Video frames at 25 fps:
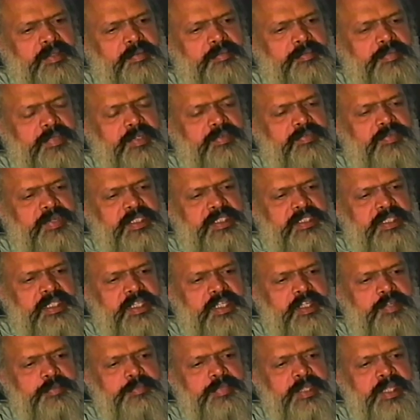But once they
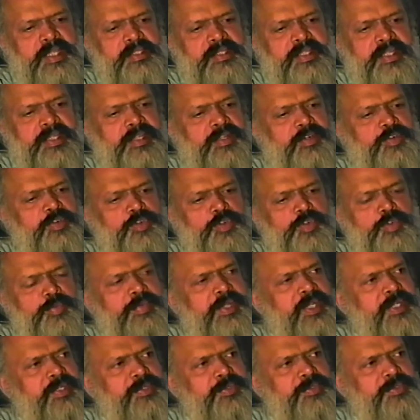come back, they can't go
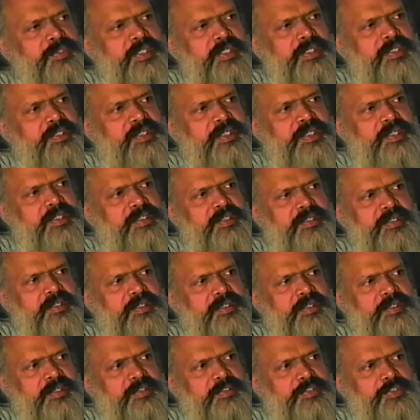back to their
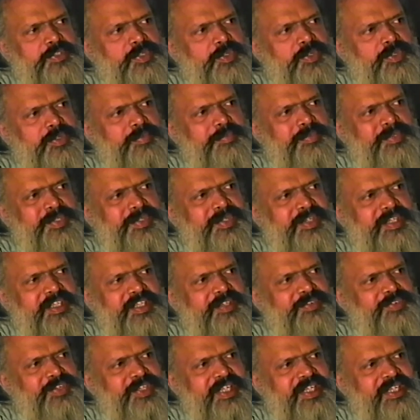traditional job,
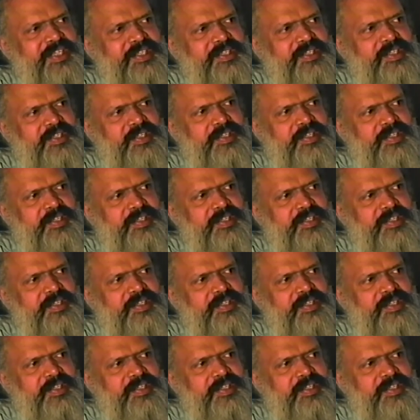traditional vocation.